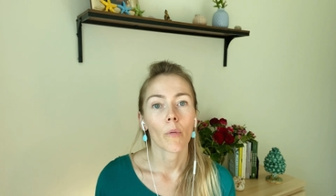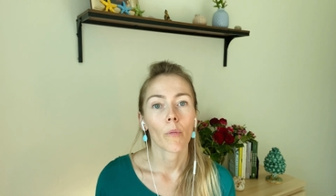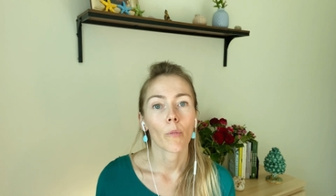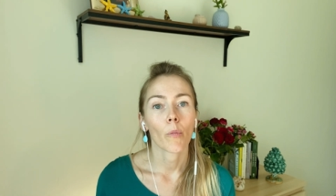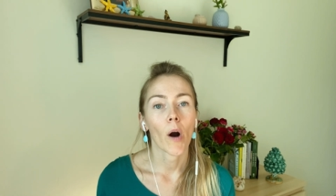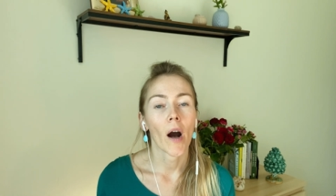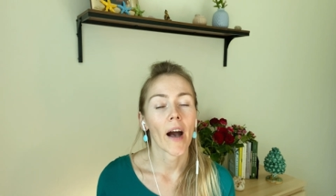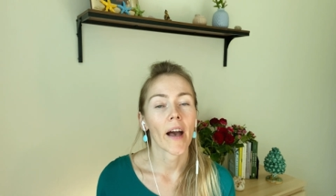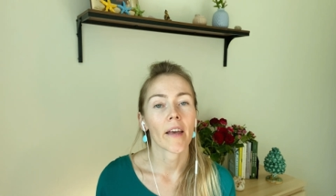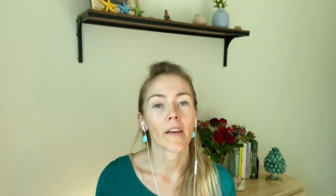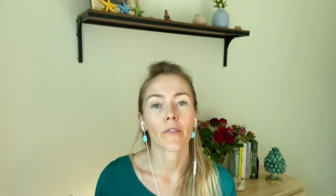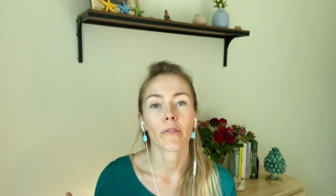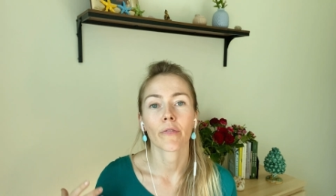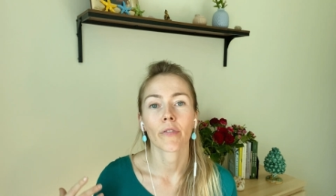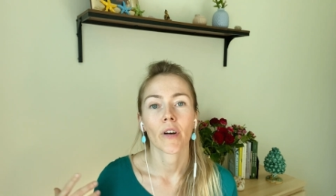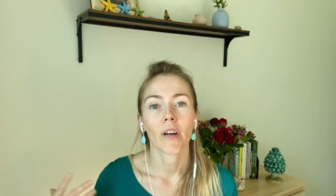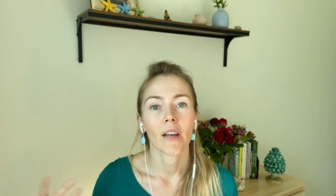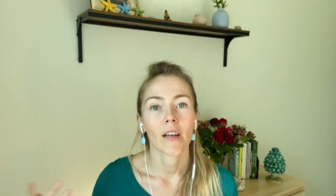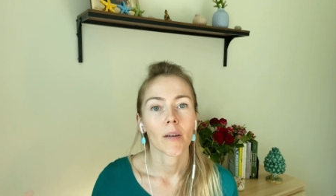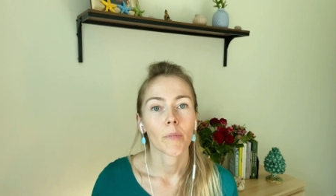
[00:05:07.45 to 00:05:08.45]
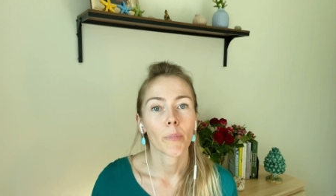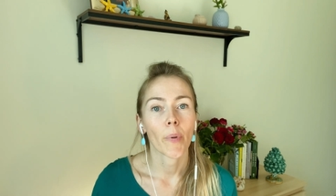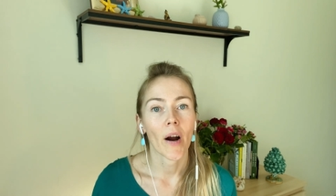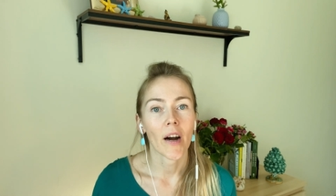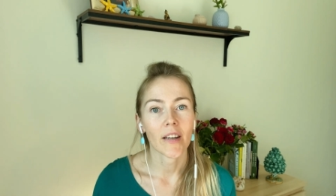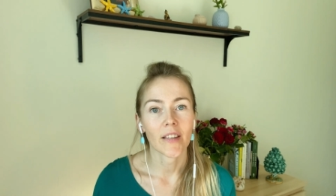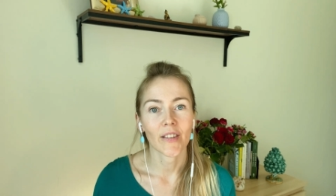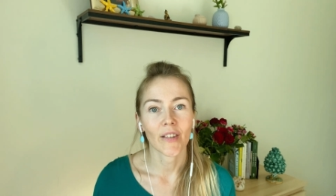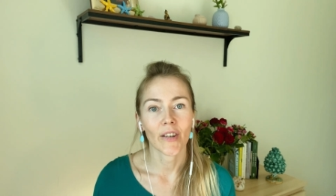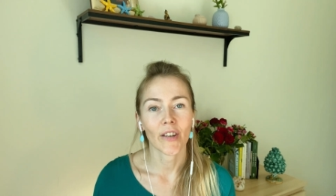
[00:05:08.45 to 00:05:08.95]
wife,
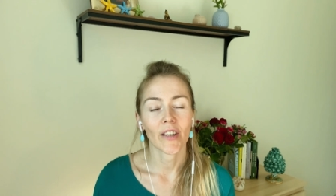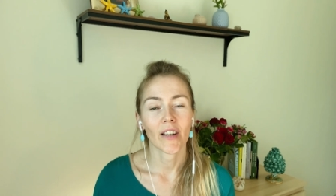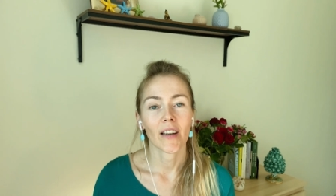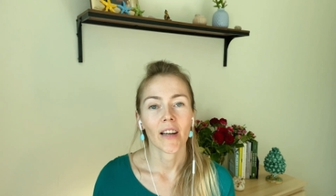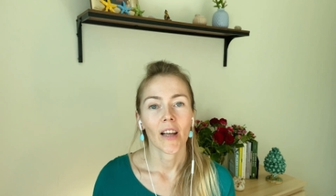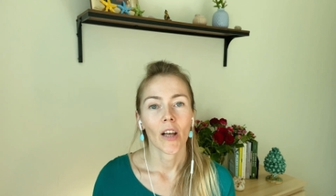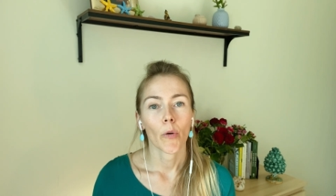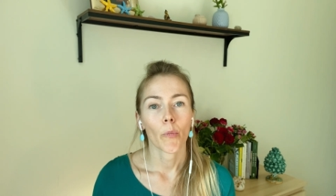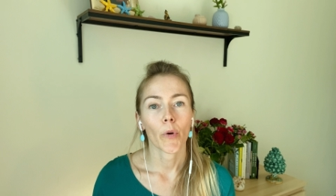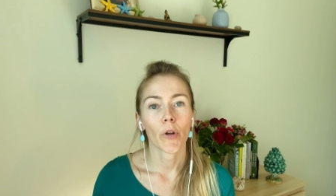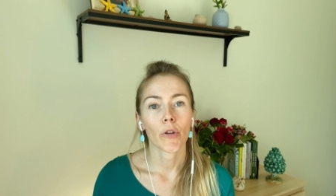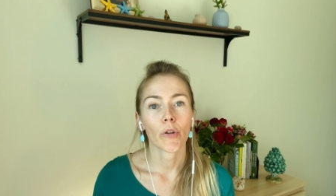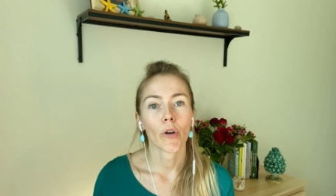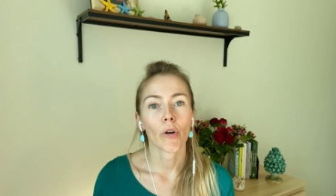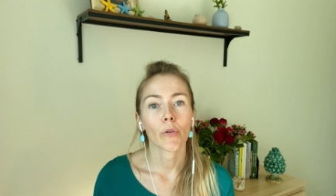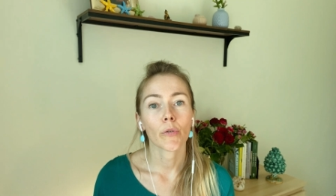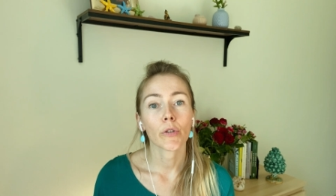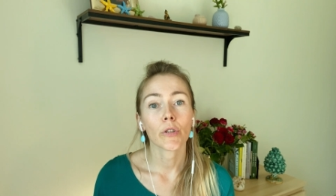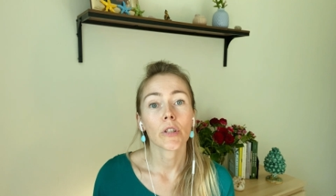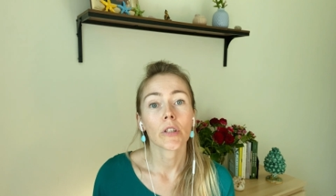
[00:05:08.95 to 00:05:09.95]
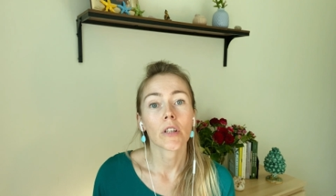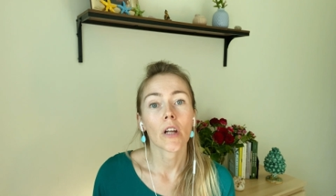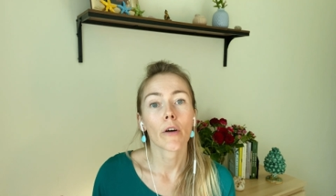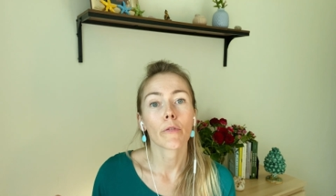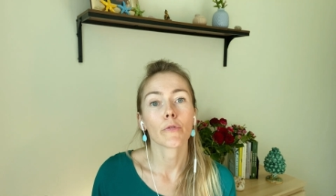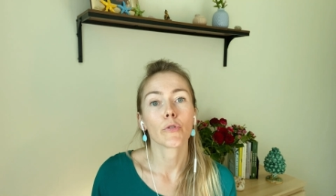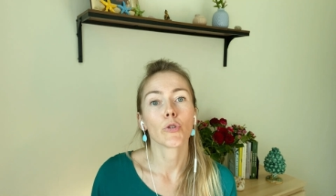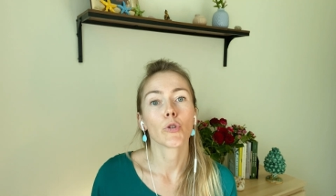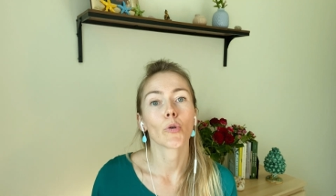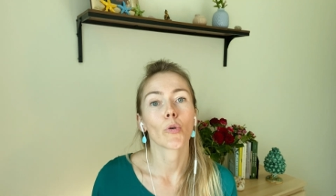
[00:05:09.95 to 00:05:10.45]
partner, when you are good enough
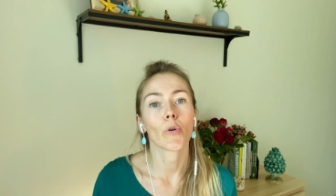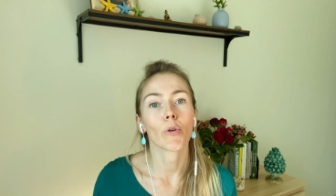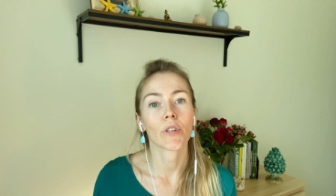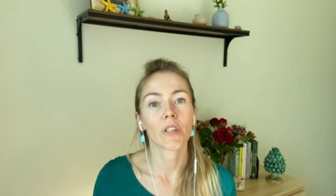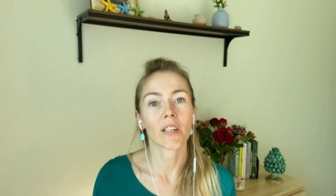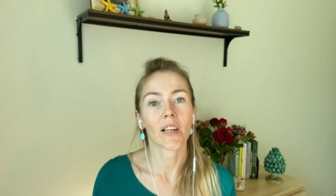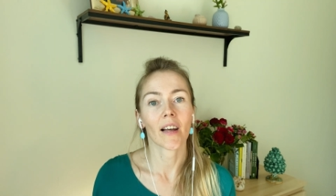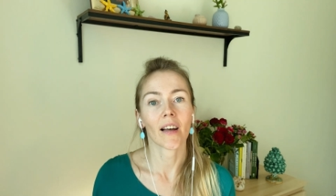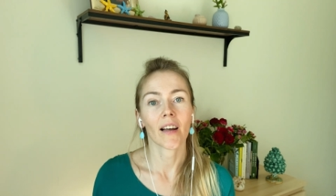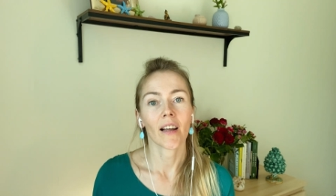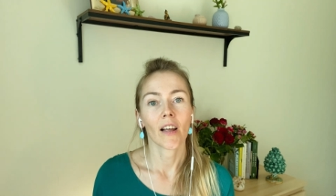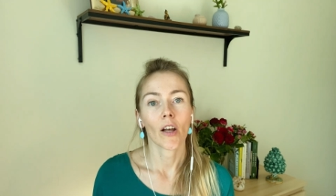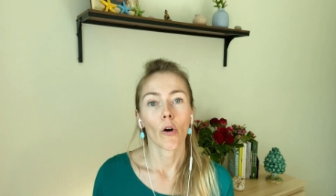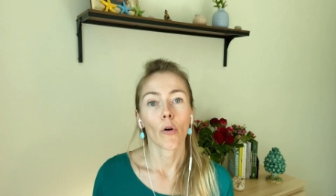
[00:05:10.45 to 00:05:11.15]
daughter